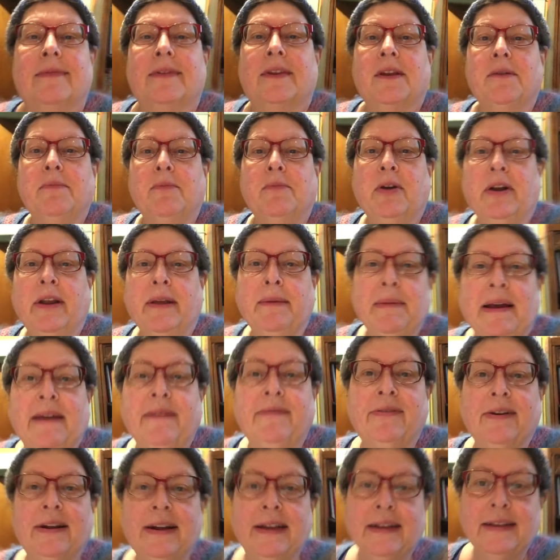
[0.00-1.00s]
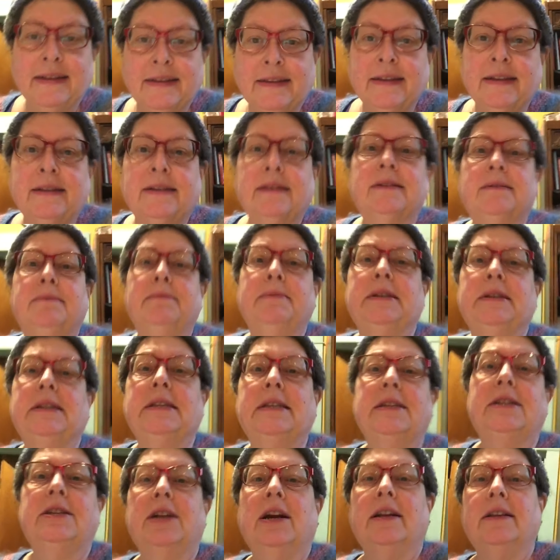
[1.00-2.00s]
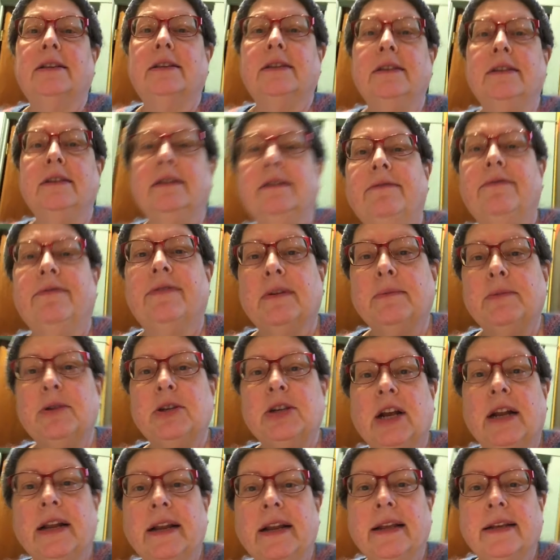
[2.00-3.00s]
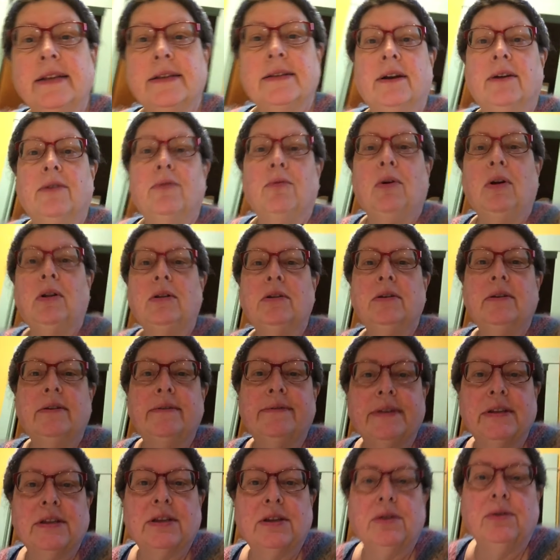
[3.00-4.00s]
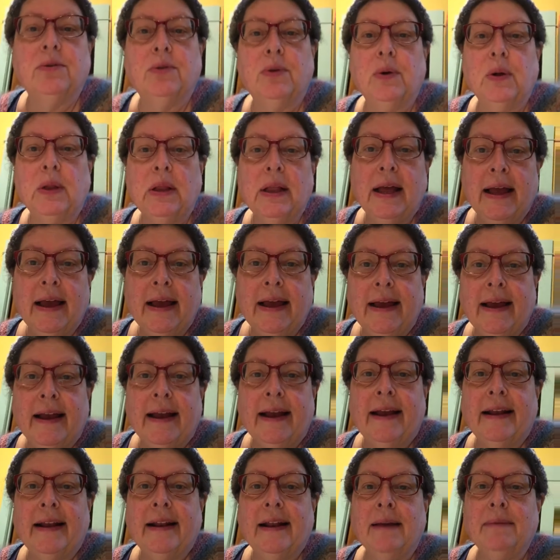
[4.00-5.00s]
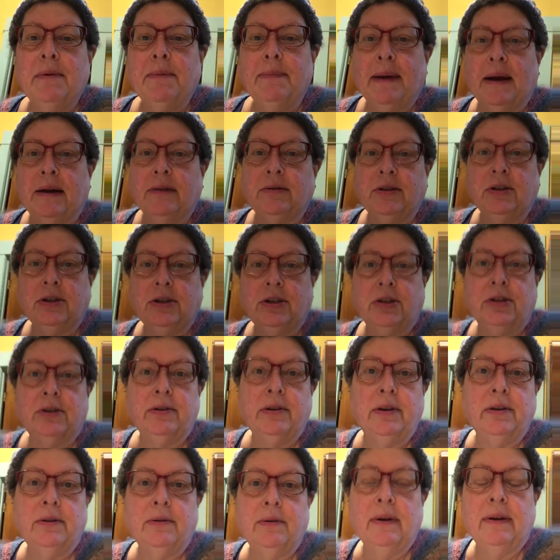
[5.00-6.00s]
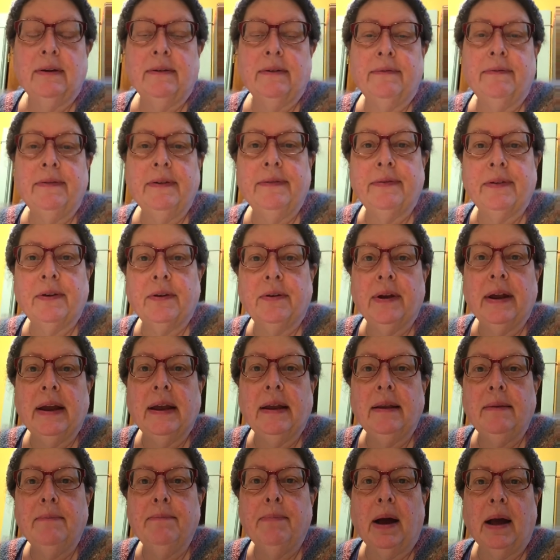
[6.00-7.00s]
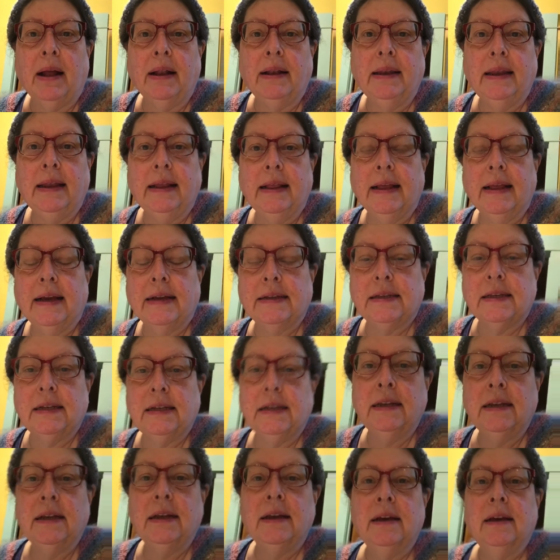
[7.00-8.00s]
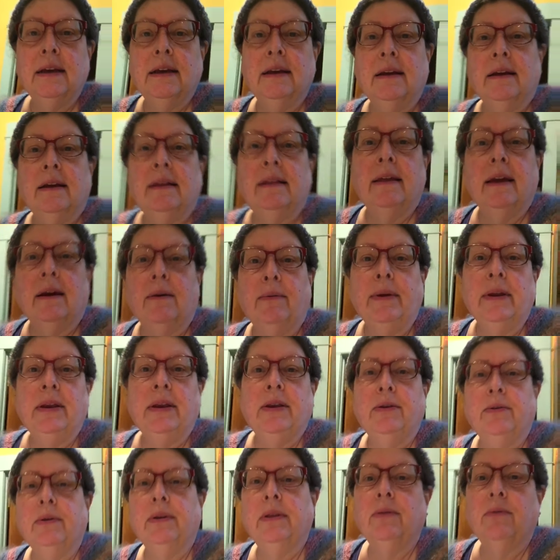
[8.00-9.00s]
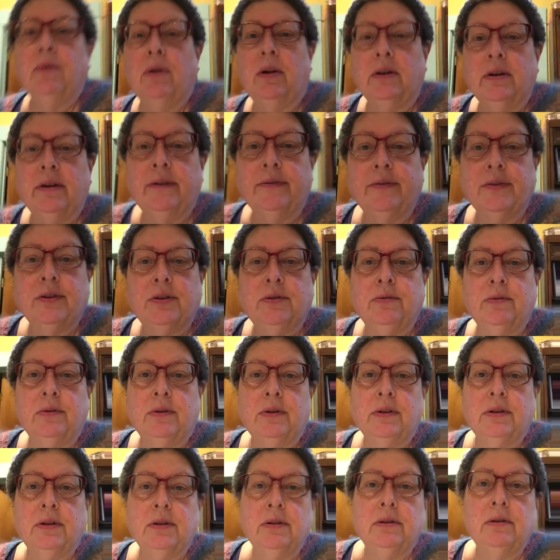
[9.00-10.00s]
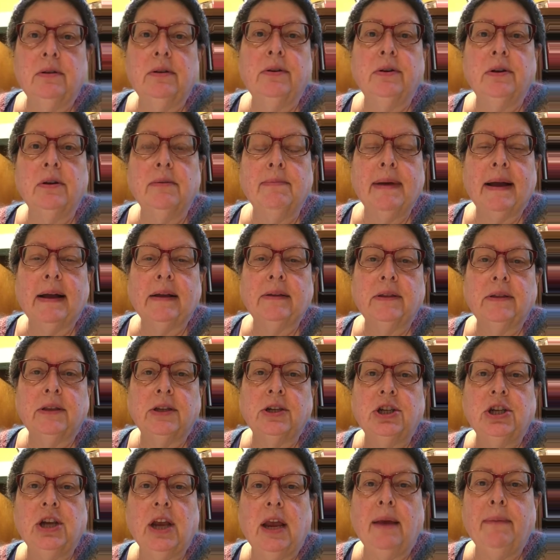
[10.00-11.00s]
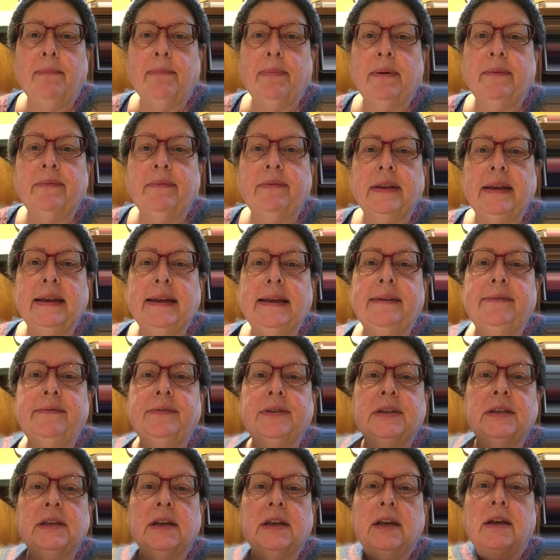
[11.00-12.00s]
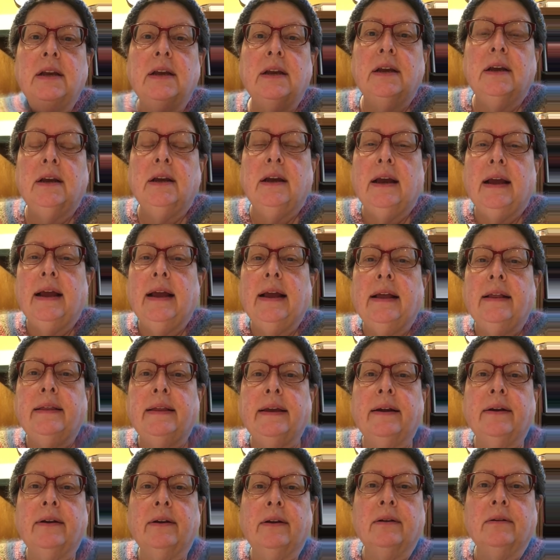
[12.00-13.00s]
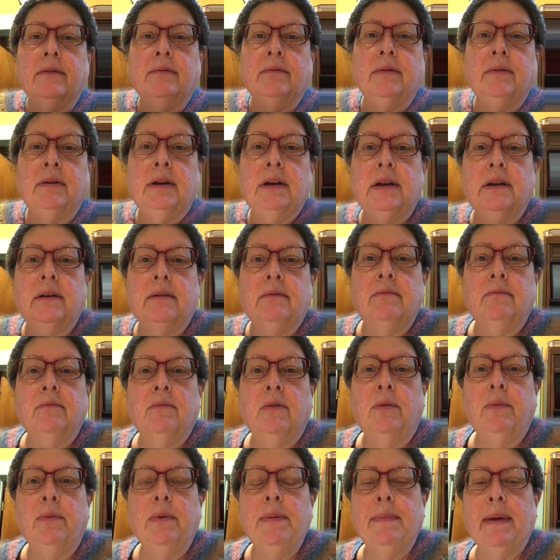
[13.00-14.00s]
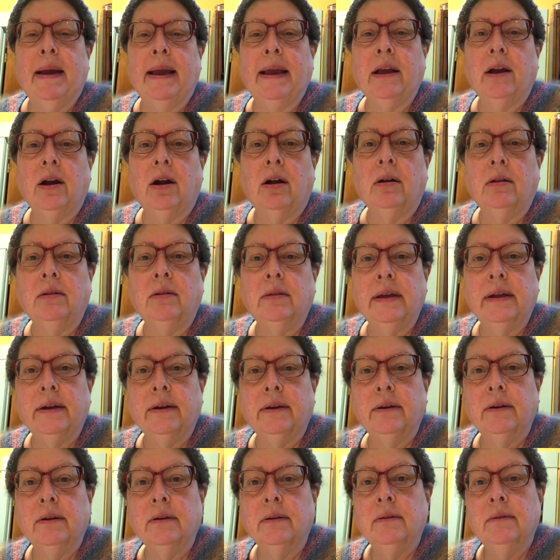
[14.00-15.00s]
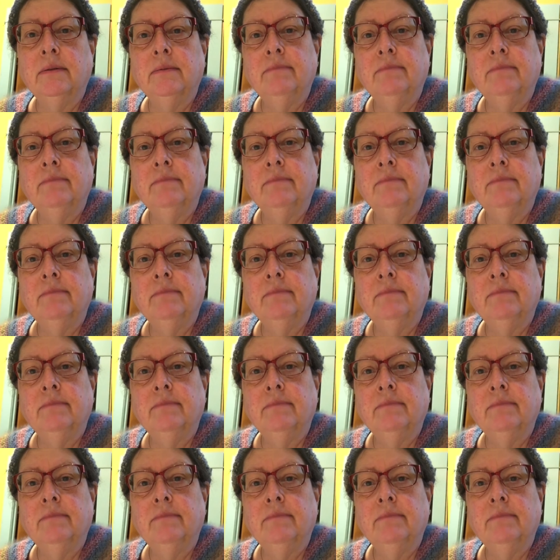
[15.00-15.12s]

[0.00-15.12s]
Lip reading: Good morning, my friends. It's Mrs. Johnson from Shining Star Waldorf School, and I'm about to show you a fifth grade botany lesson that we do in the Waldorf School to learn about the shape of leaves and their, what we might call their